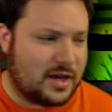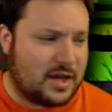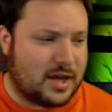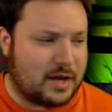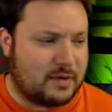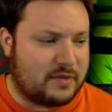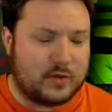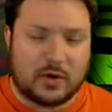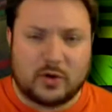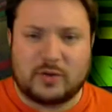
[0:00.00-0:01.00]
Um, if
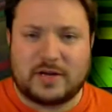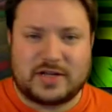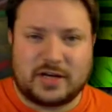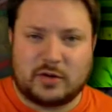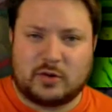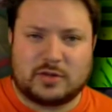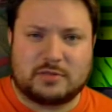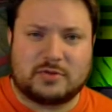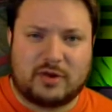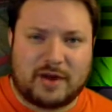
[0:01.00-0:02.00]
you are new to my channel, go and
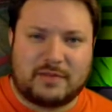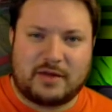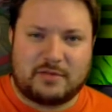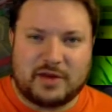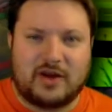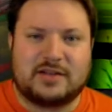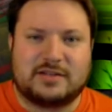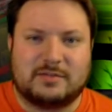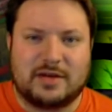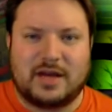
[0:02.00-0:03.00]
subscribe. That'd be
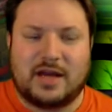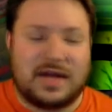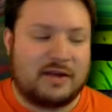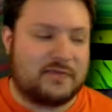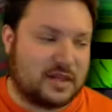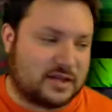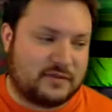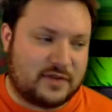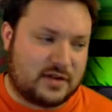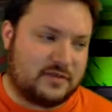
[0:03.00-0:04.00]
awesome. And if you like the
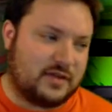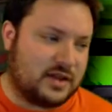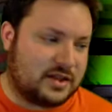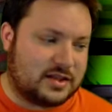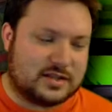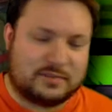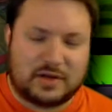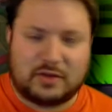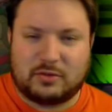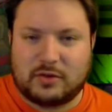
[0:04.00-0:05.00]
video, if you like this
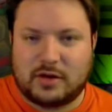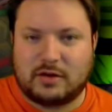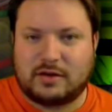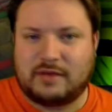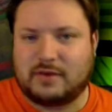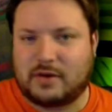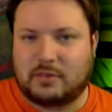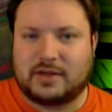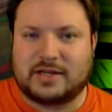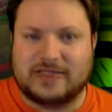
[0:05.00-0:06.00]
playthrough here, leave a
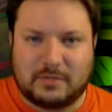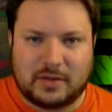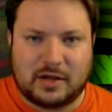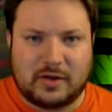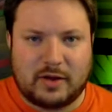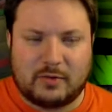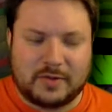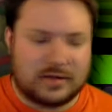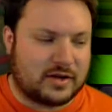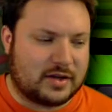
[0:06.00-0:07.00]
couple likes down below. That would
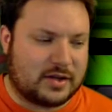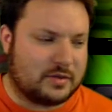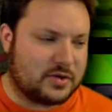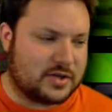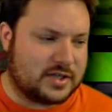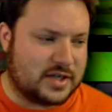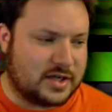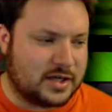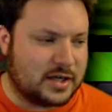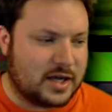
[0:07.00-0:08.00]
be greatly
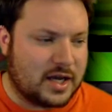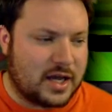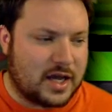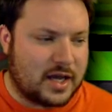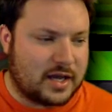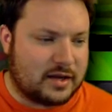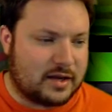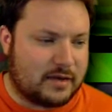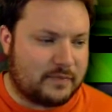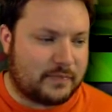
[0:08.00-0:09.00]
appreciated. And
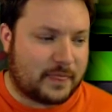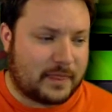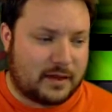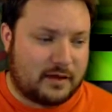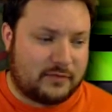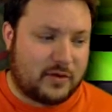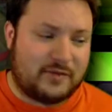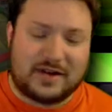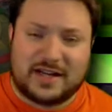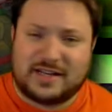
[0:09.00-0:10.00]
um, if you have
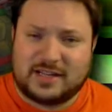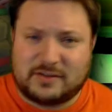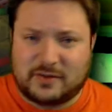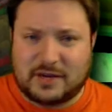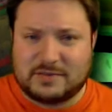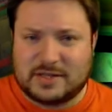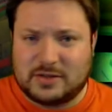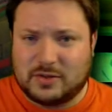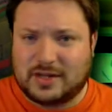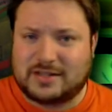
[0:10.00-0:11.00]
any ideas for games that
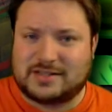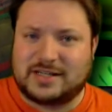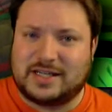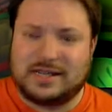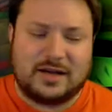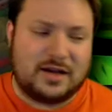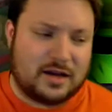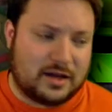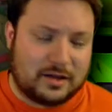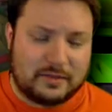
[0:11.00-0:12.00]
you'd like to see,
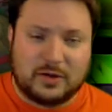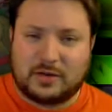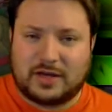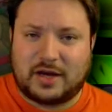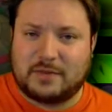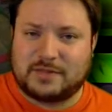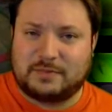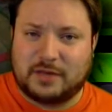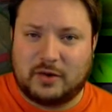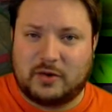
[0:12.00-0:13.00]
uh, let me know in the comments
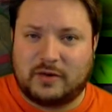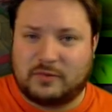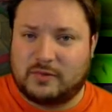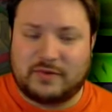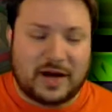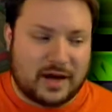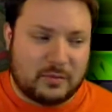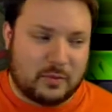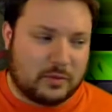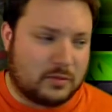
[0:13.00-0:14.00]
below. And if we've got
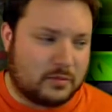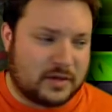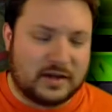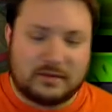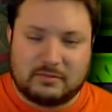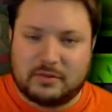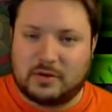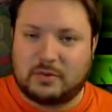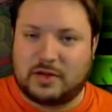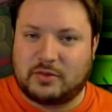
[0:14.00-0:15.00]
them, we'll play you know
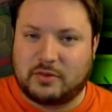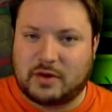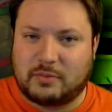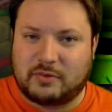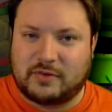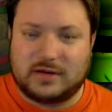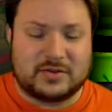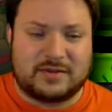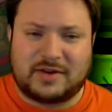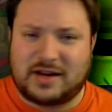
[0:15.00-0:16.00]
play through a couple
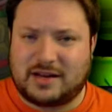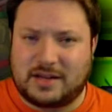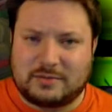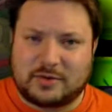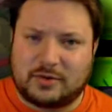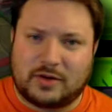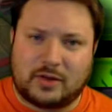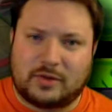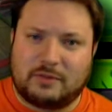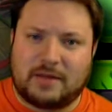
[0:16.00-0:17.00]
videos. I've got games going all
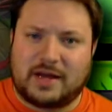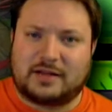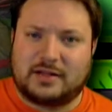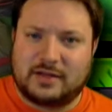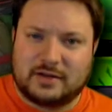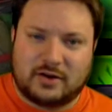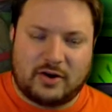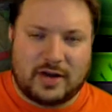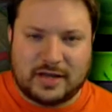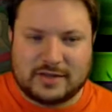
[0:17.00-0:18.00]
the way back to the
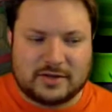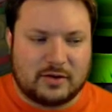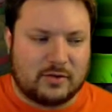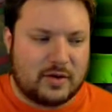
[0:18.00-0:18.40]
Atari days, so